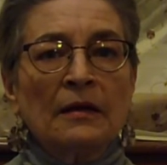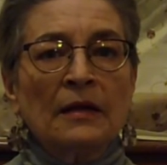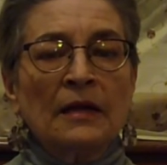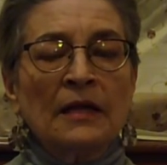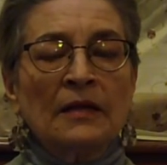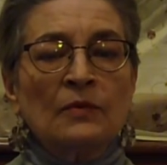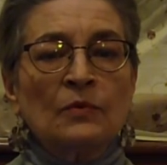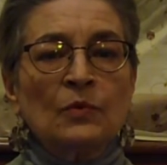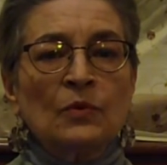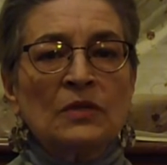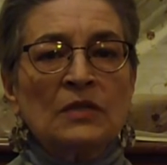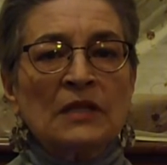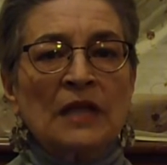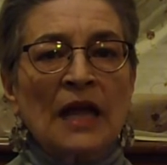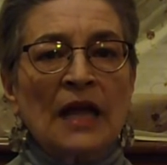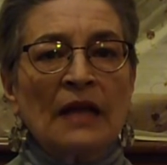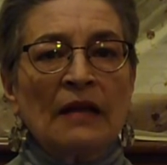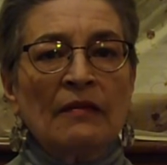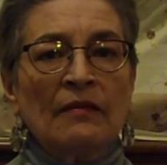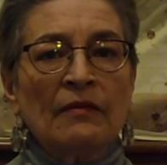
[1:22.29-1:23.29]
It was
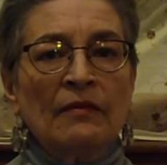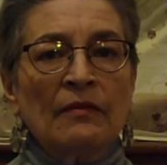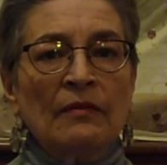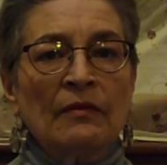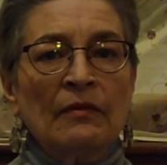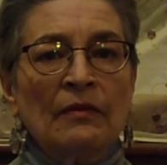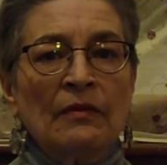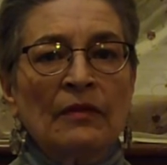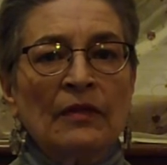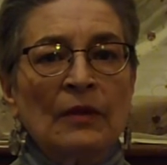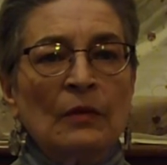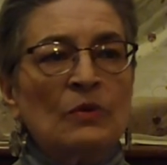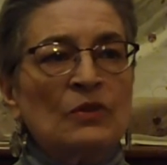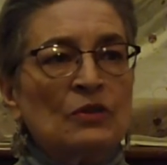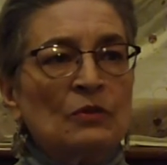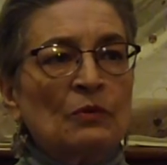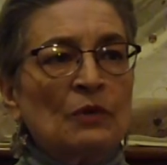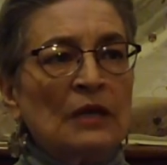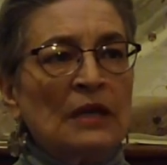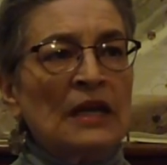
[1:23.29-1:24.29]
like there was
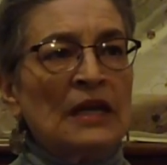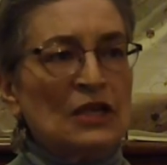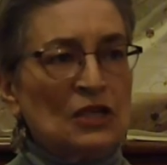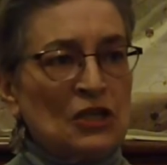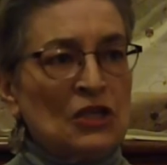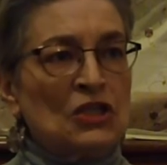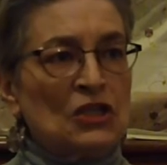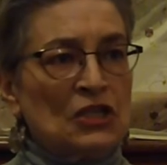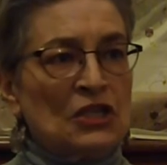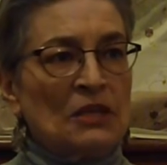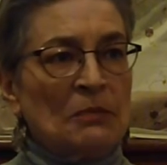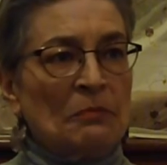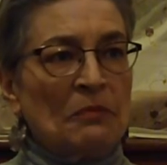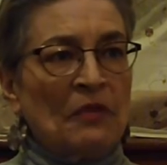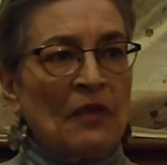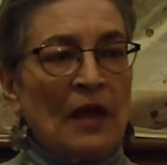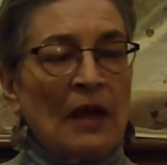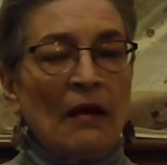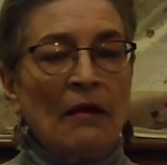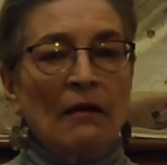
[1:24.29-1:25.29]
a relationship
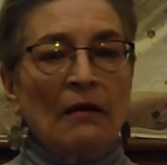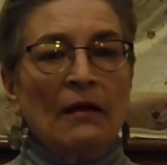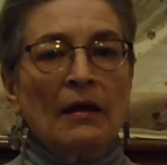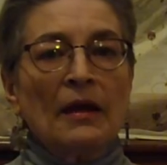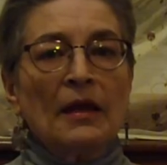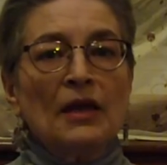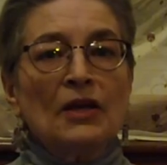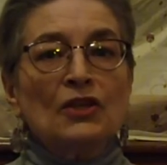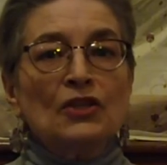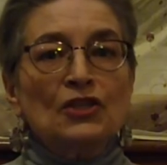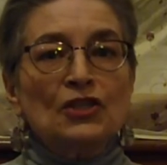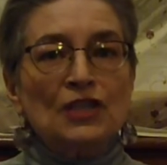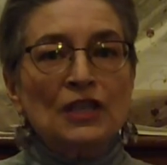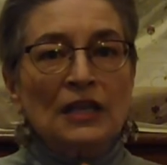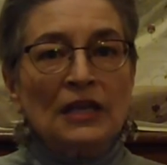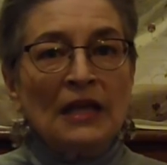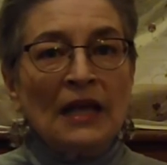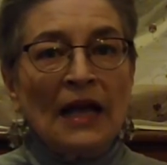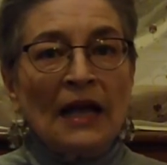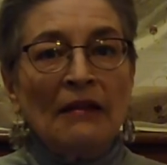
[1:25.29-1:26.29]
there.
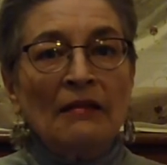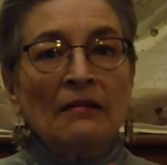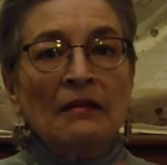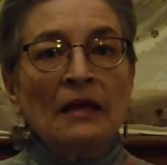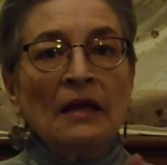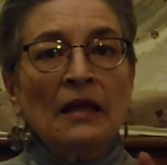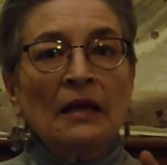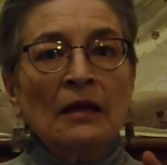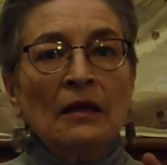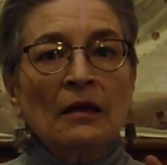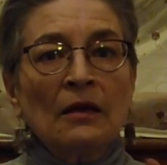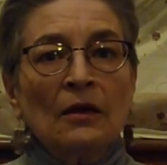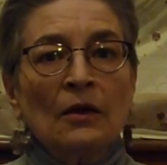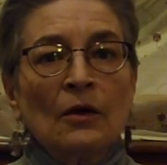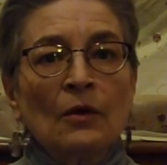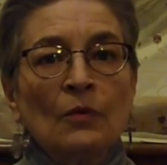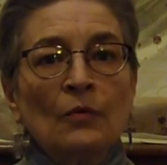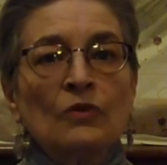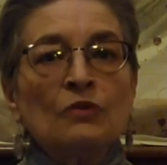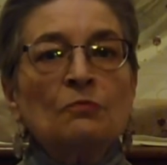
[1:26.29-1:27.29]
She, I think,
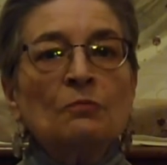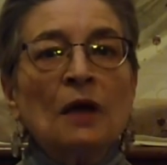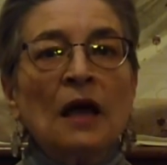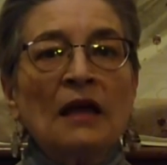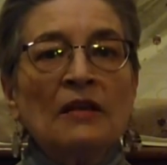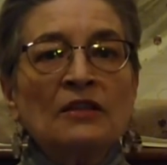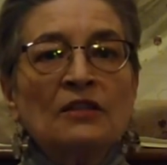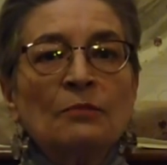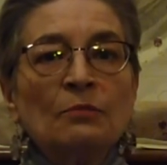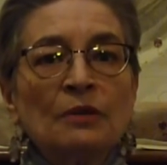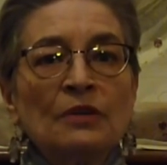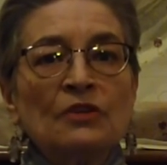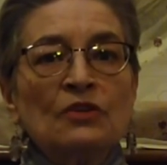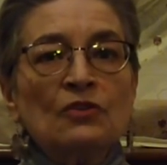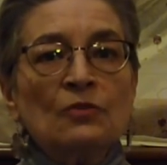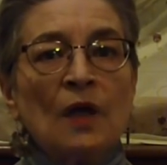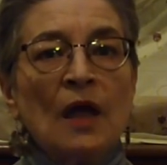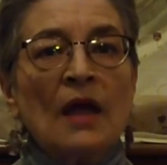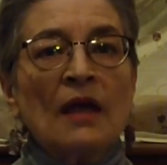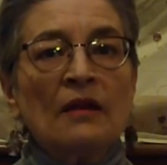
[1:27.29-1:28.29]
was possibly
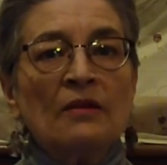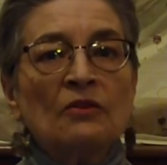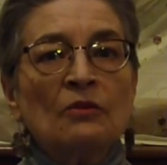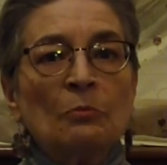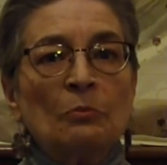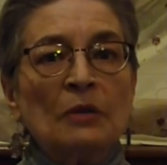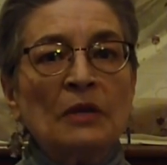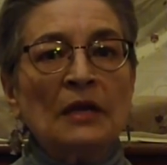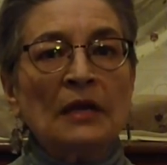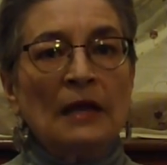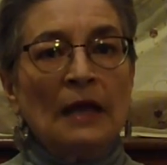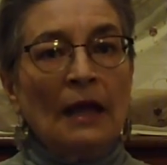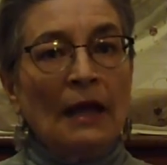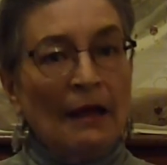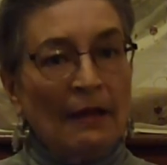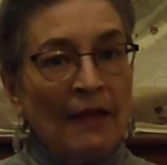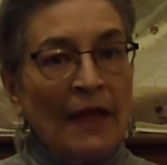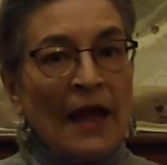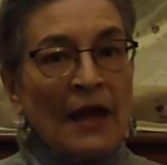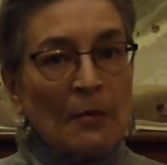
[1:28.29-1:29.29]
trying to be
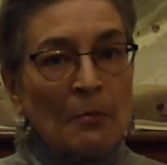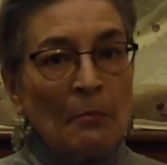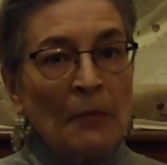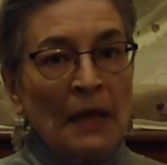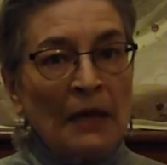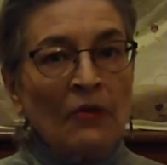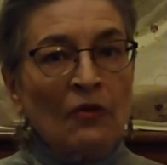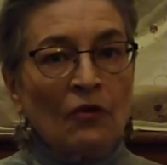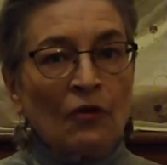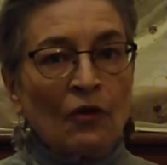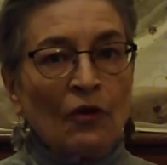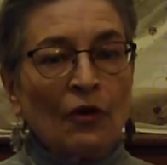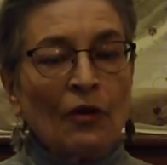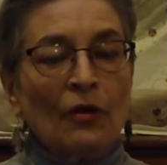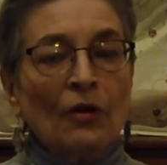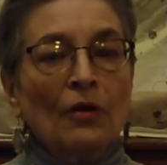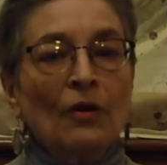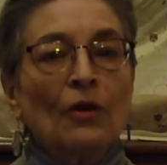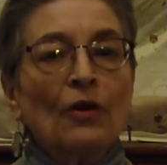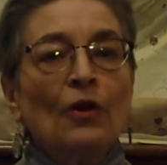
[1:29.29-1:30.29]
that mentor
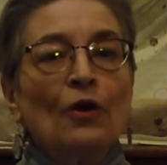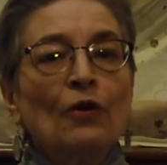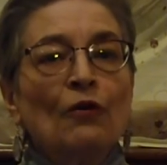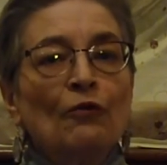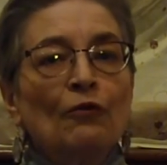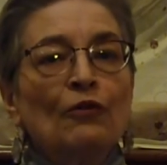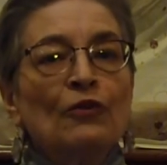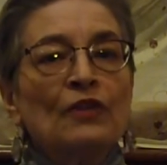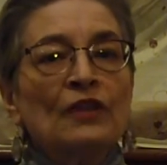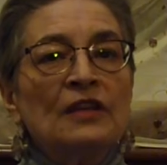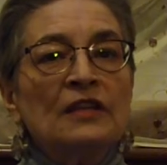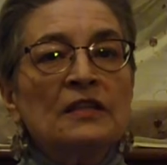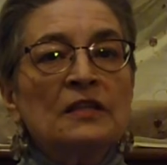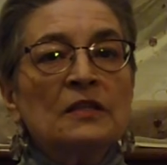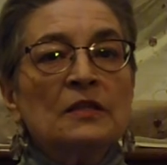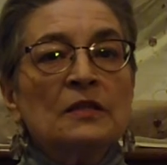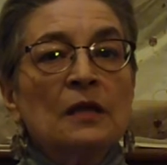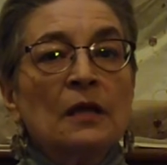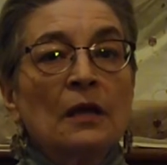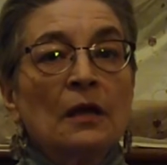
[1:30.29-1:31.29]
for
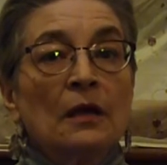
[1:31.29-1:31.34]
this